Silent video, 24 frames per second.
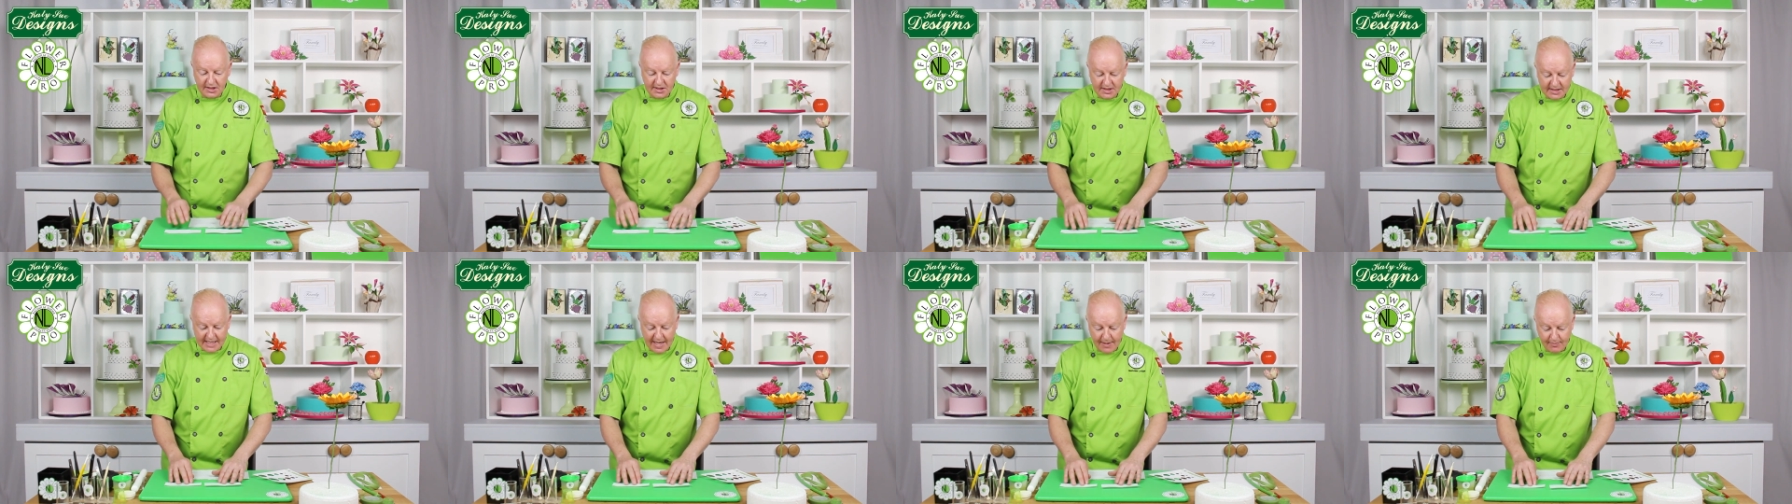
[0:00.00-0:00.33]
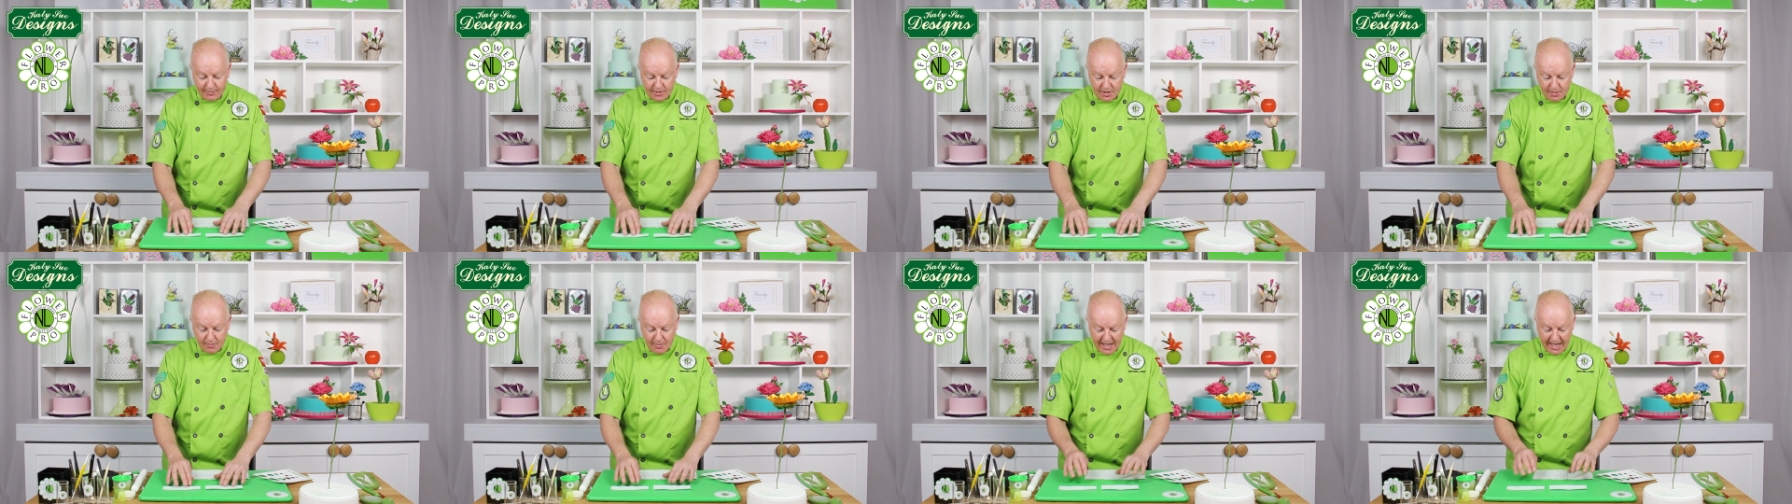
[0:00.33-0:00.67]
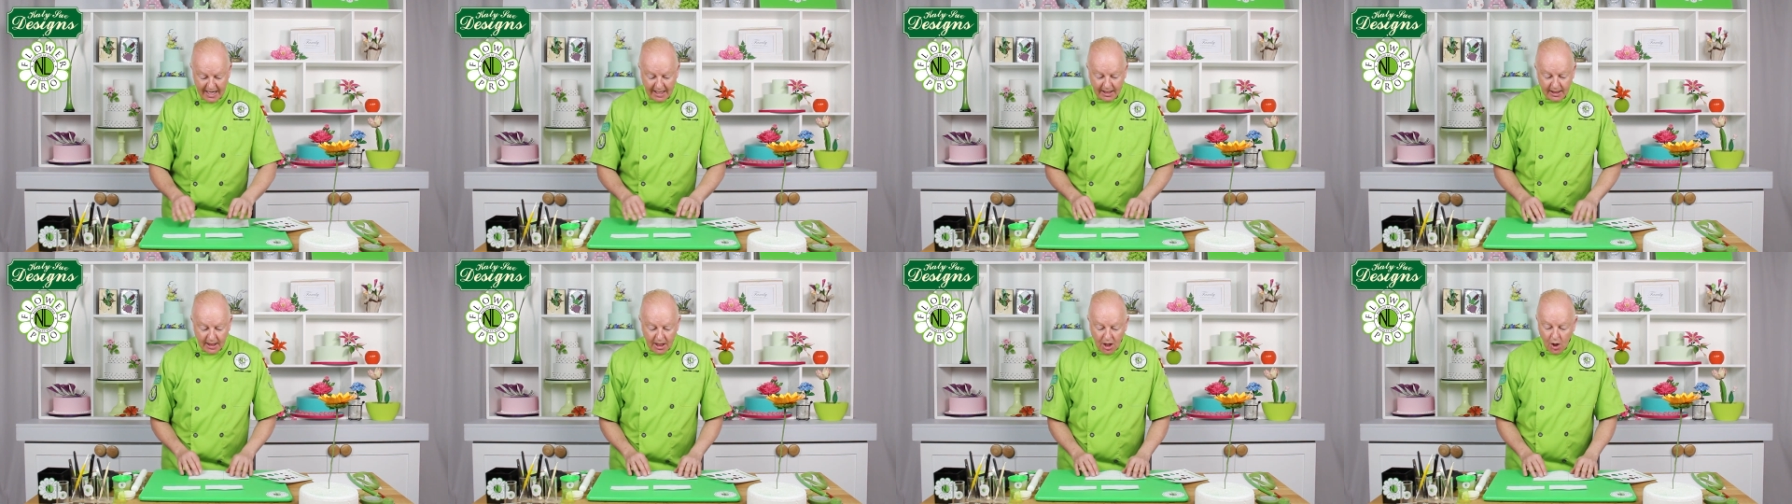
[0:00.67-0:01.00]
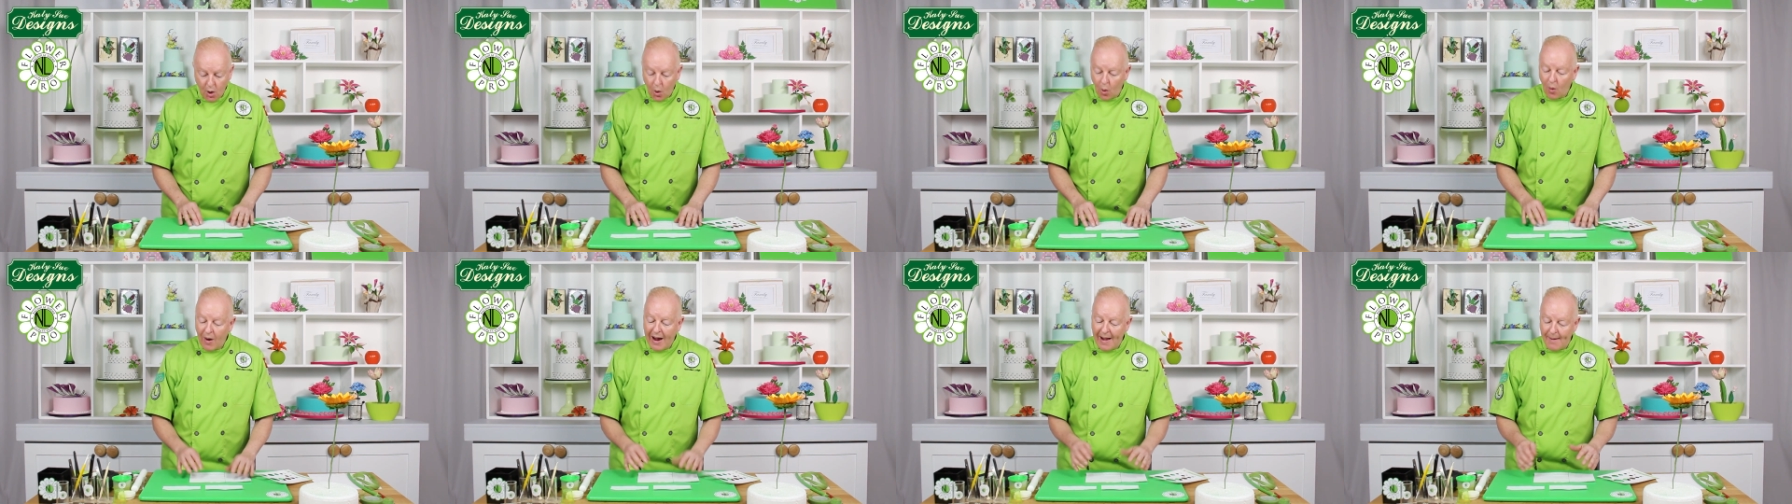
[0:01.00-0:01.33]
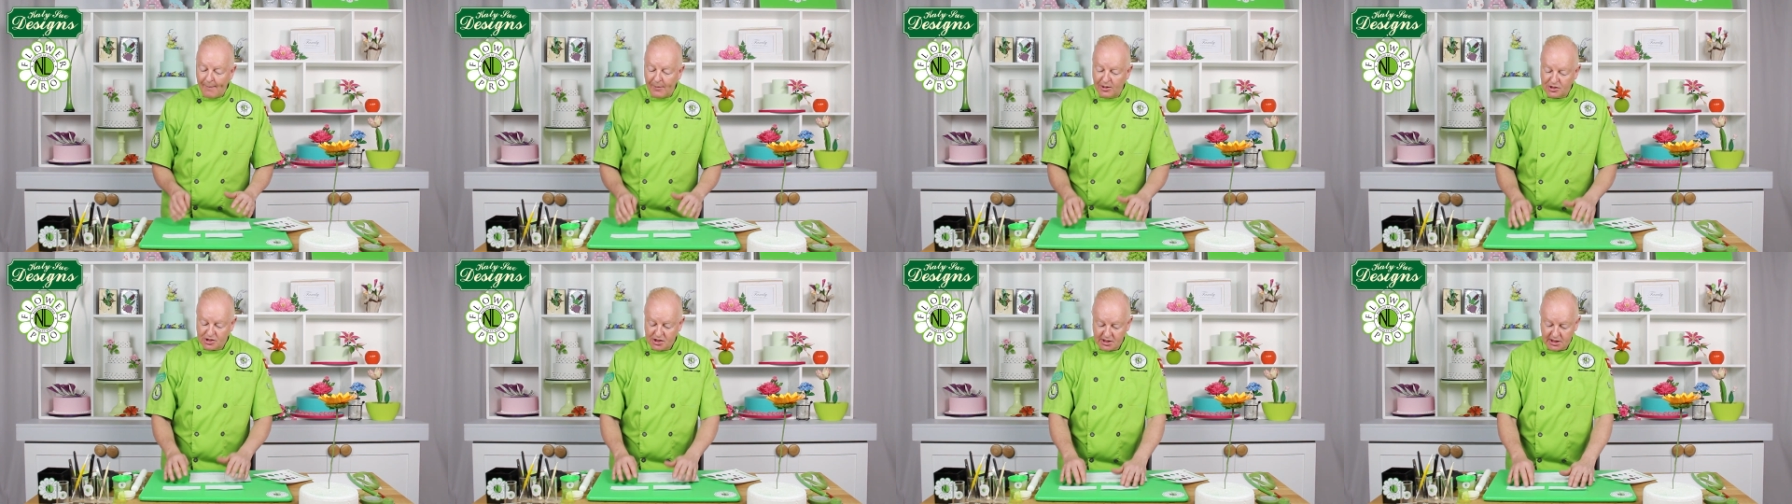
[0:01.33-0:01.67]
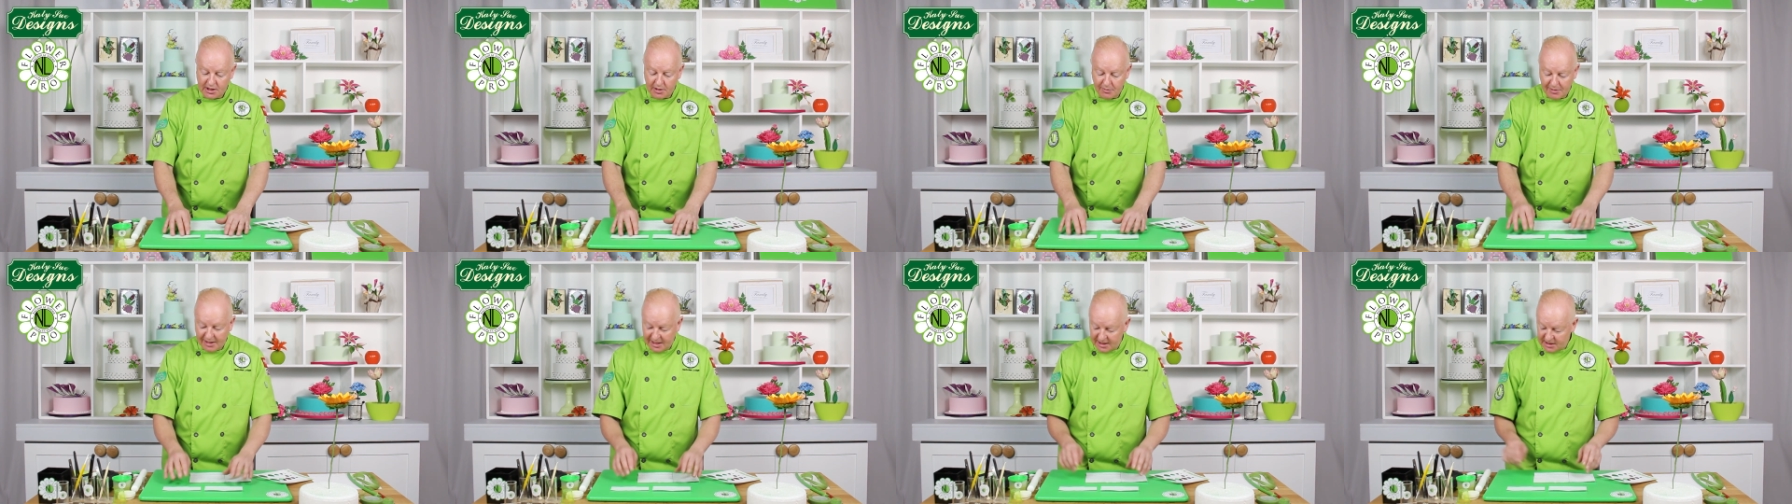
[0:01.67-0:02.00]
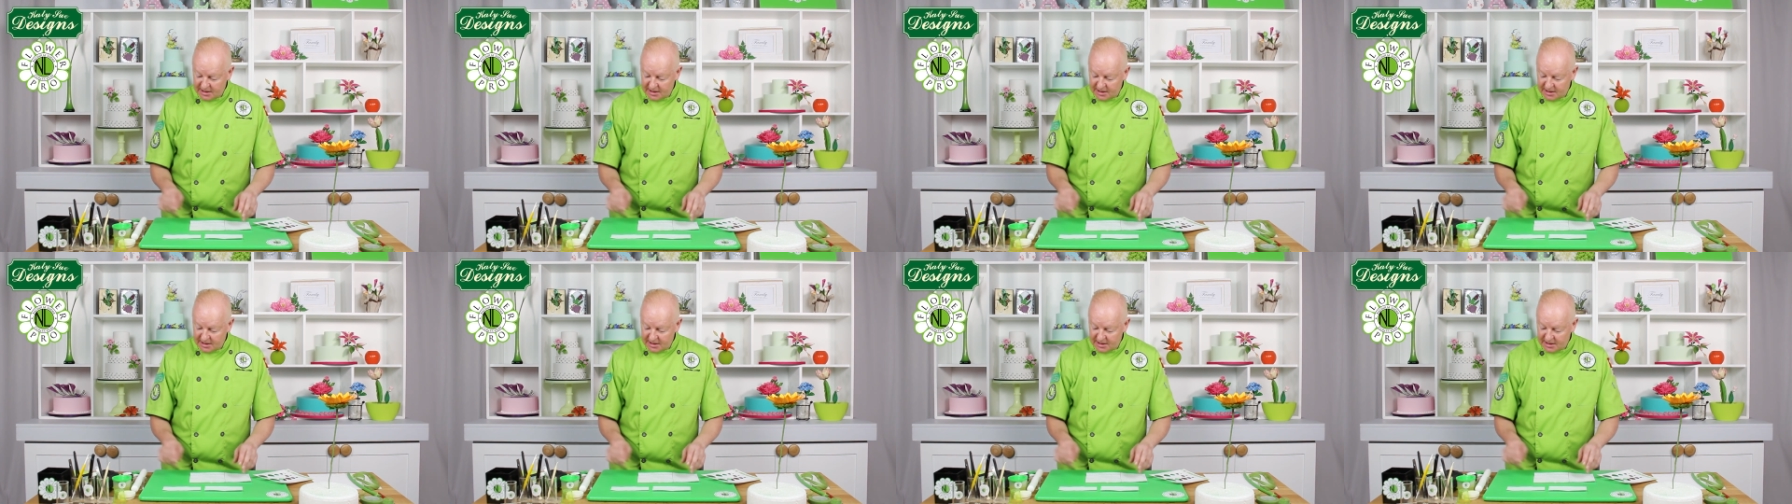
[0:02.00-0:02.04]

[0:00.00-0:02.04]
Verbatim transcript: the stem to be or how much is gonna be